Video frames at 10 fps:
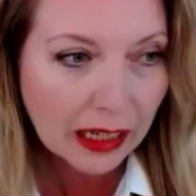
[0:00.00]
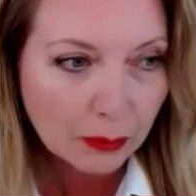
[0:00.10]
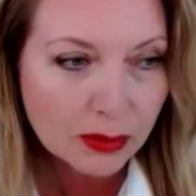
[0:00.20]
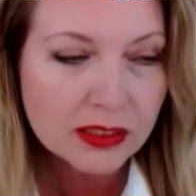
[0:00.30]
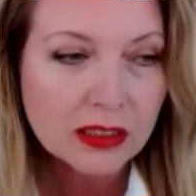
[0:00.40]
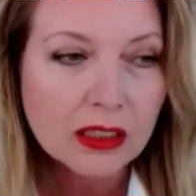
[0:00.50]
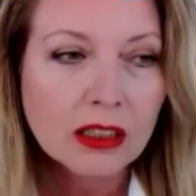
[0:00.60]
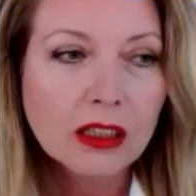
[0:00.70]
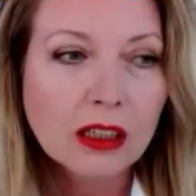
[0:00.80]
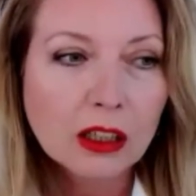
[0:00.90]
collapse
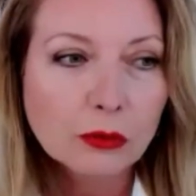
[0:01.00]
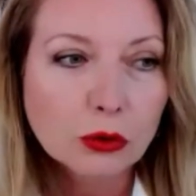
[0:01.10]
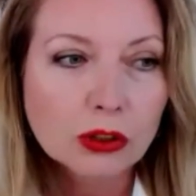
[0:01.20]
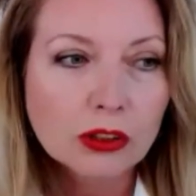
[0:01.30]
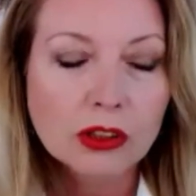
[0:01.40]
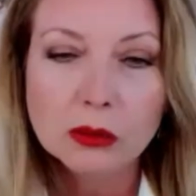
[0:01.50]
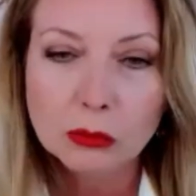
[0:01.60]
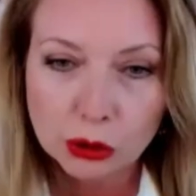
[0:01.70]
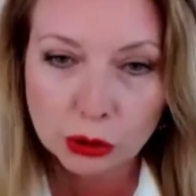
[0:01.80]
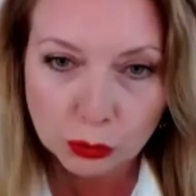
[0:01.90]
for the
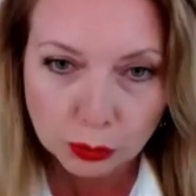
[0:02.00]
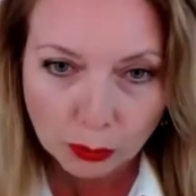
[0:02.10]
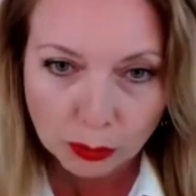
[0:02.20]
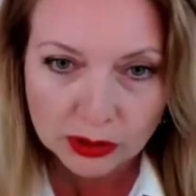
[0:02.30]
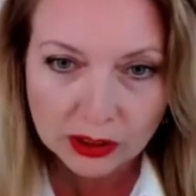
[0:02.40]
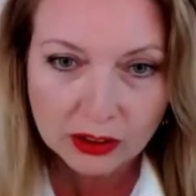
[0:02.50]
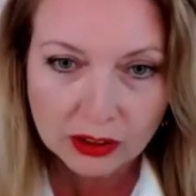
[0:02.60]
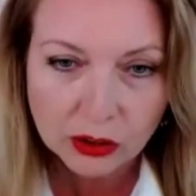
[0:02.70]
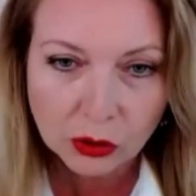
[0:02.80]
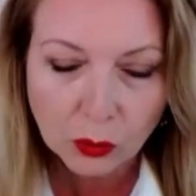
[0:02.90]
commercial property
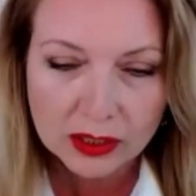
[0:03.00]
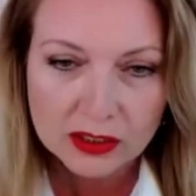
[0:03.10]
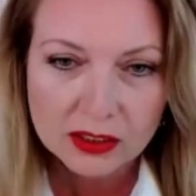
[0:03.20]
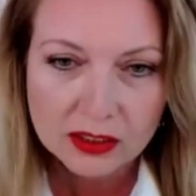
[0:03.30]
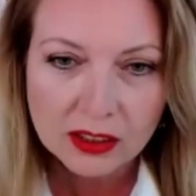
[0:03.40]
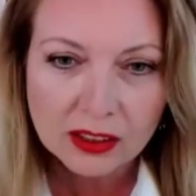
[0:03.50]
in the US.